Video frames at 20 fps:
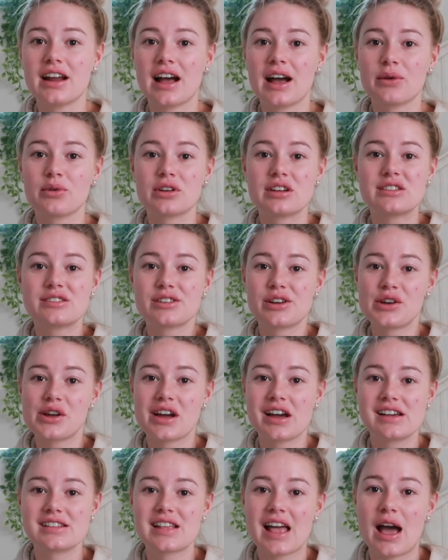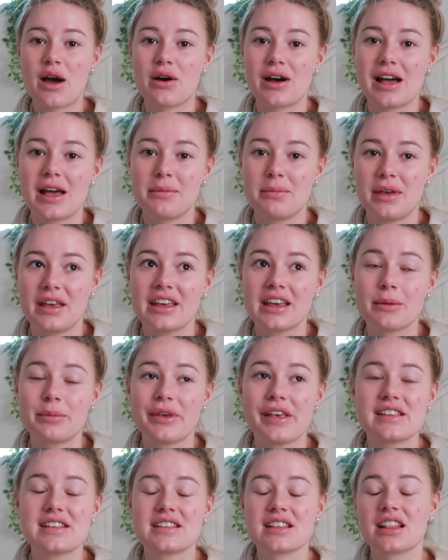I want to show you guys how I make it
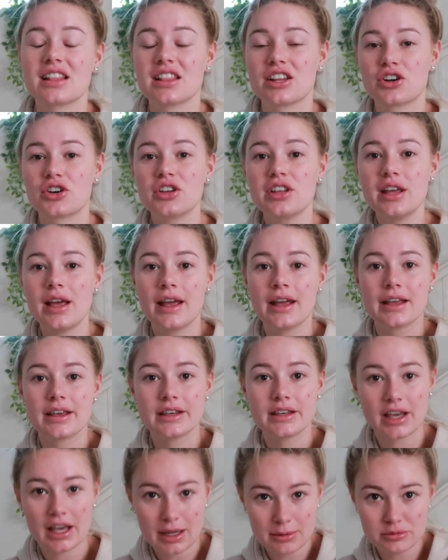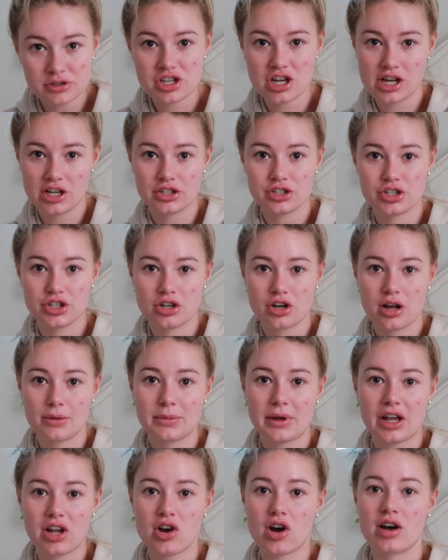because it's literally a game changer on
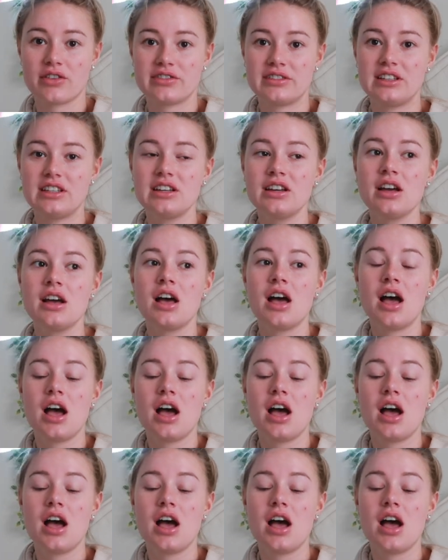my coffee.